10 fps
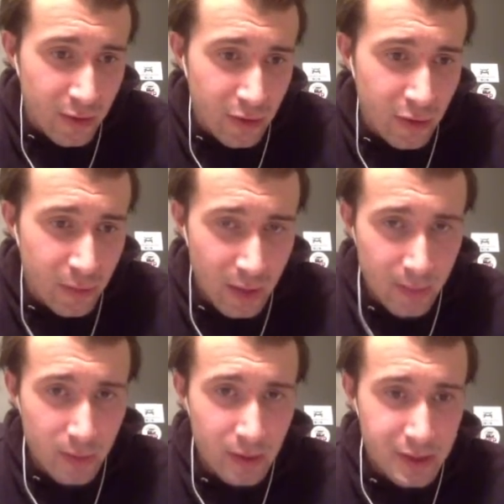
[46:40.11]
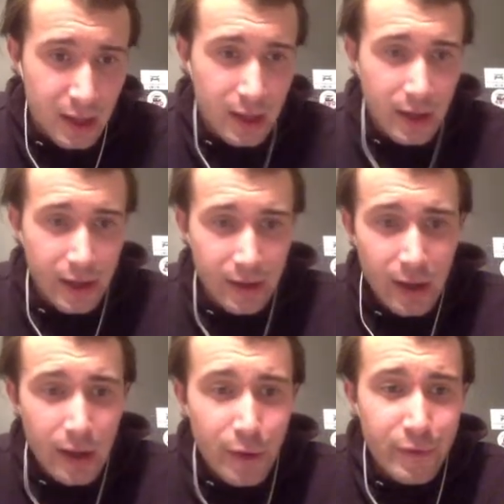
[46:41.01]
two people are tied
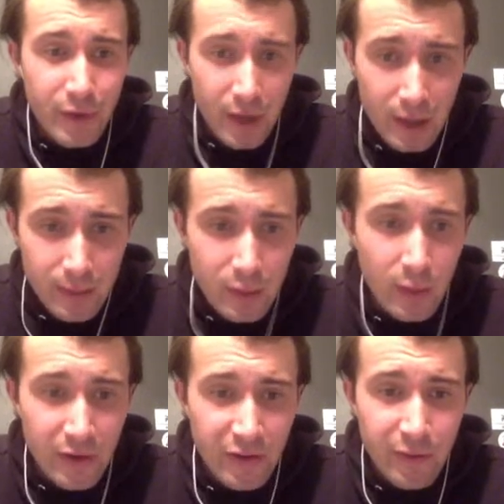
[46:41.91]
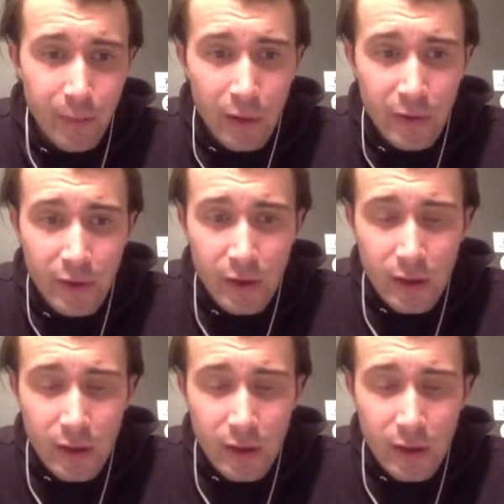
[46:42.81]
for the number one spot.